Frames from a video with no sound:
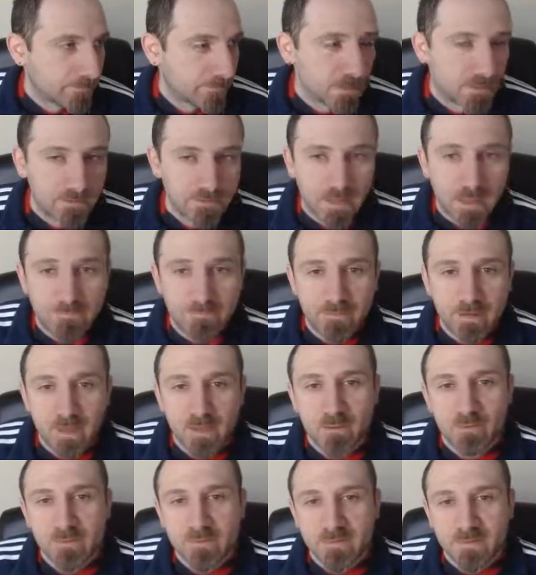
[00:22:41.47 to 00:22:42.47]
That
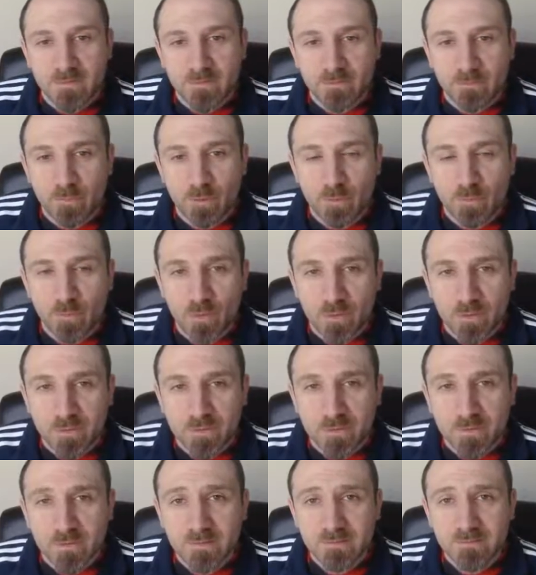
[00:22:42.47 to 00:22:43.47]
Vega is a throw
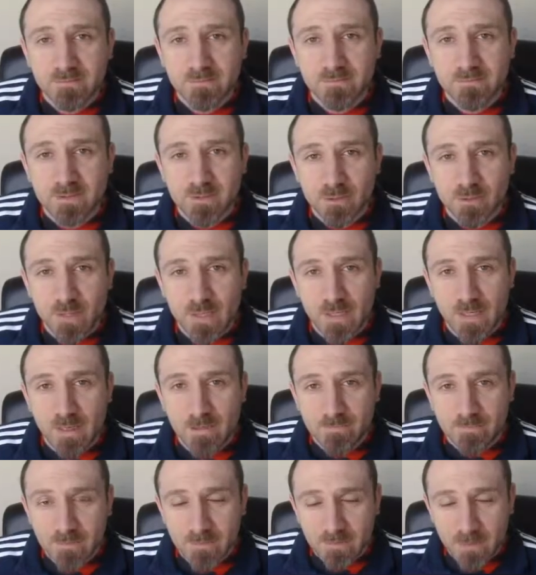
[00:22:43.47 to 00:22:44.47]
monster straight
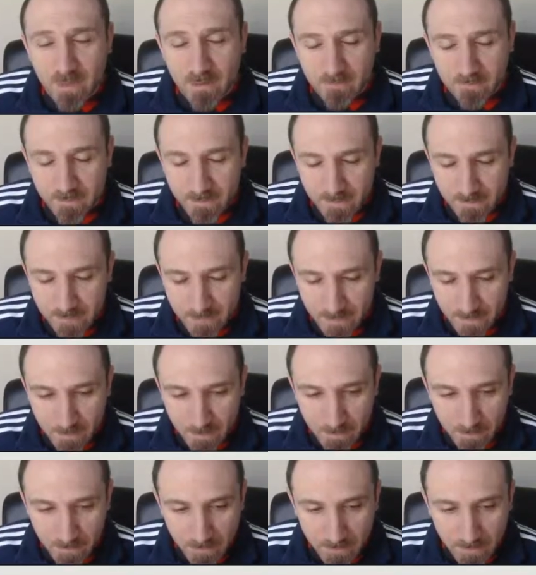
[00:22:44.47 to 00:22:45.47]
after the
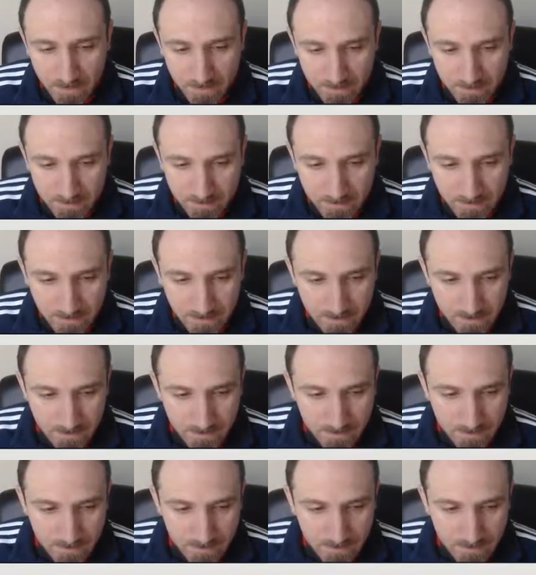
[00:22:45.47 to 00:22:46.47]
second Birdie,
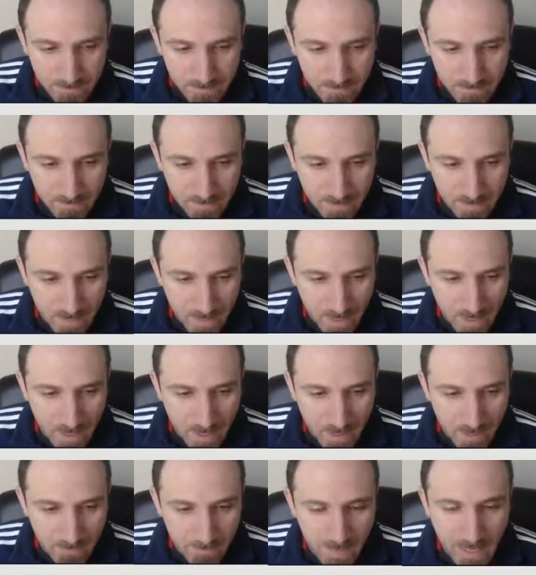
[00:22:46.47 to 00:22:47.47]

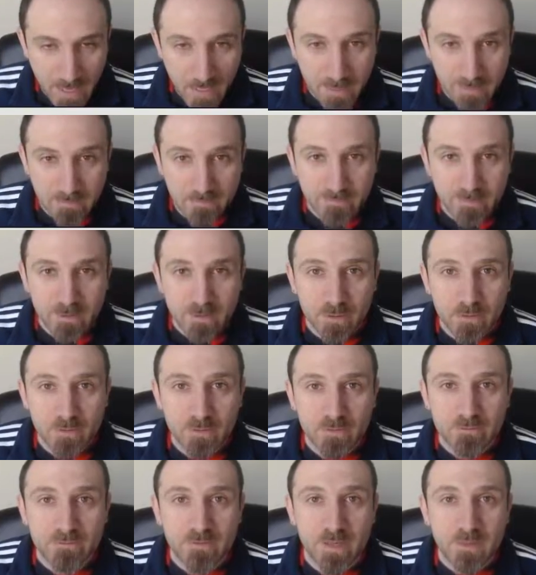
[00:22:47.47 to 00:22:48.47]
and very good
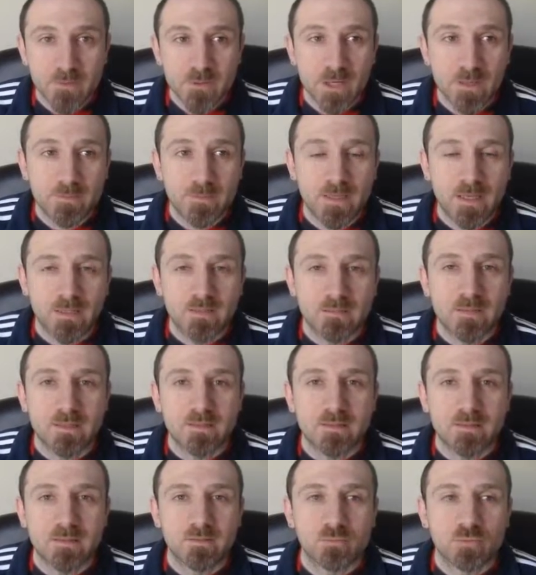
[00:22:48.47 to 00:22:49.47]
at frame trapping, and
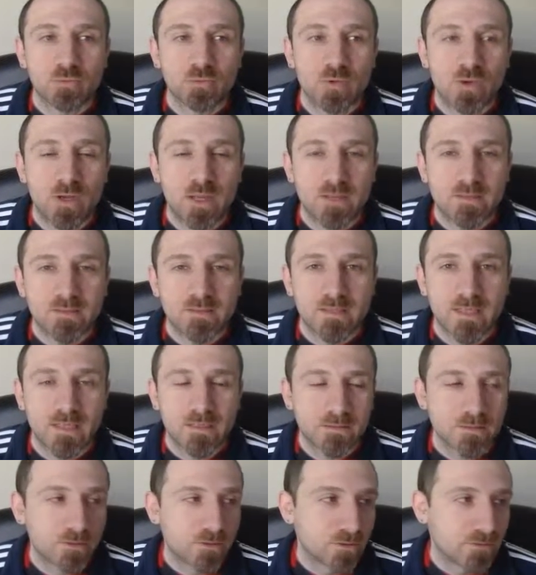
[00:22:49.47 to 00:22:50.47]
will not
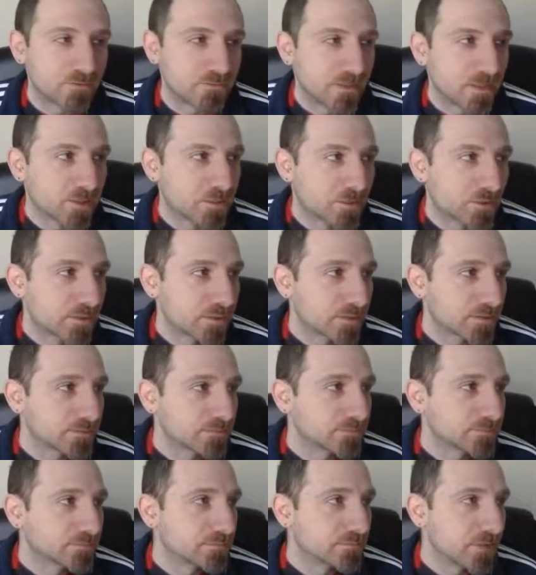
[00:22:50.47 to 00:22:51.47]
hesitate to use V trigger
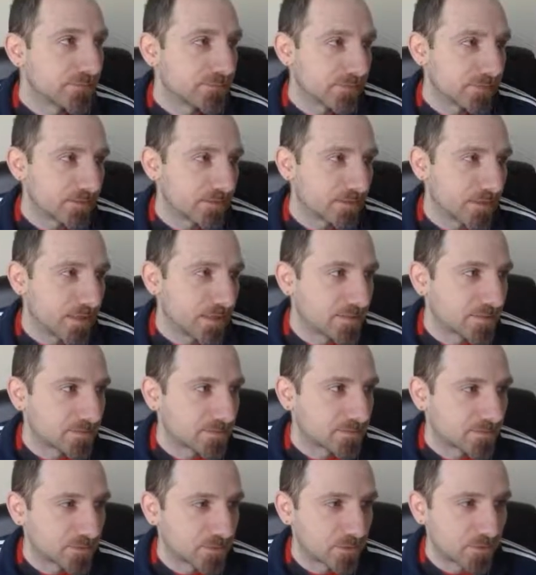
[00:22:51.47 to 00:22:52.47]
if it
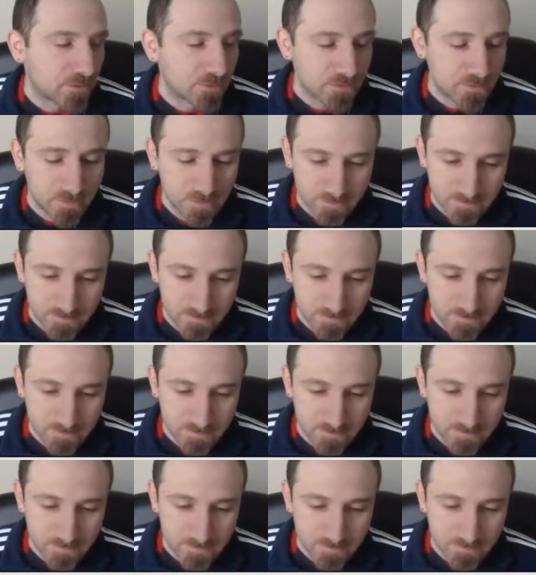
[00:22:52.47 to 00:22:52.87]
needs to use it.